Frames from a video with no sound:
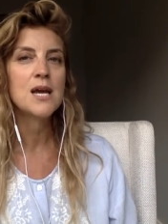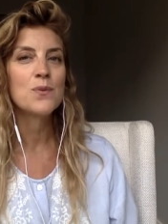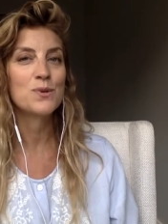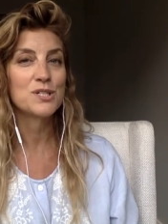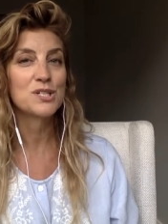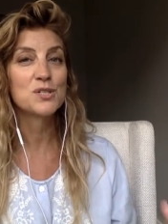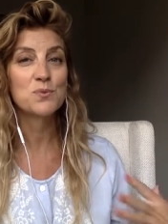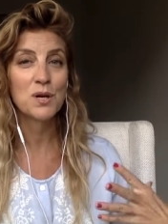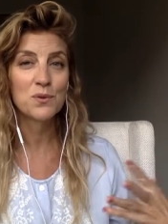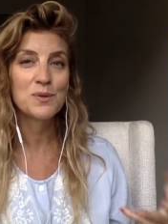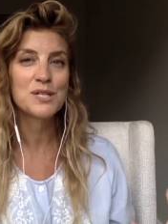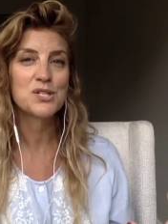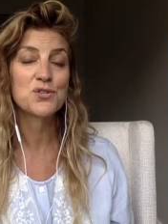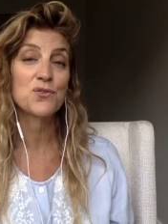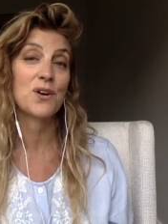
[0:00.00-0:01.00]
which is where
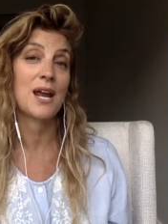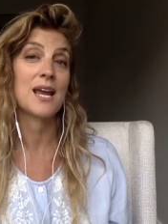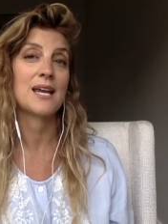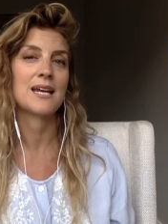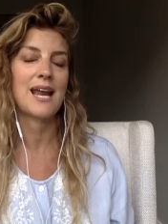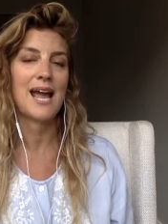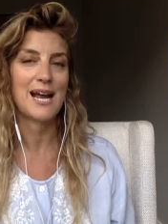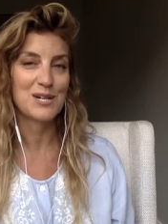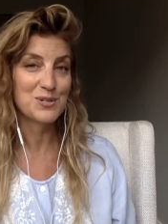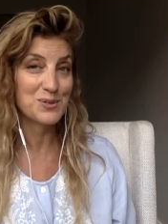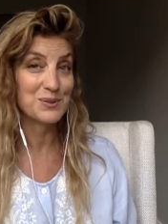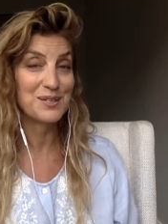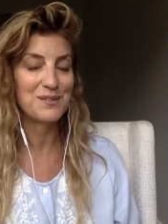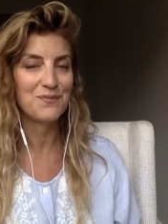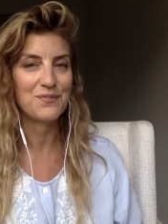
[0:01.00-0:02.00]
we train
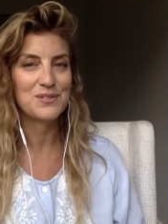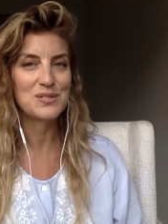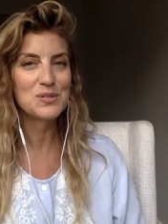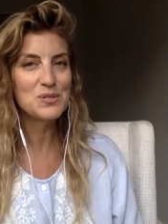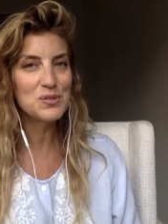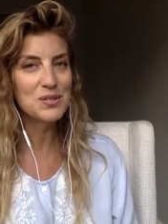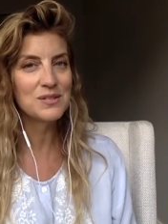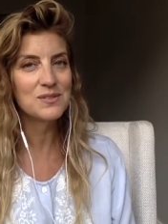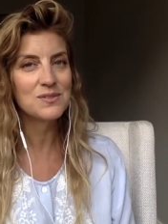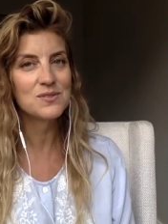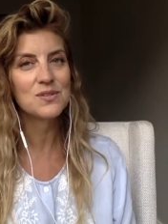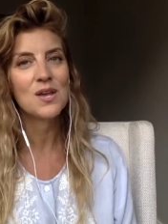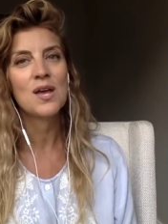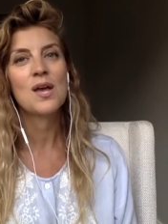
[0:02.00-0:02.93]
actually physicians,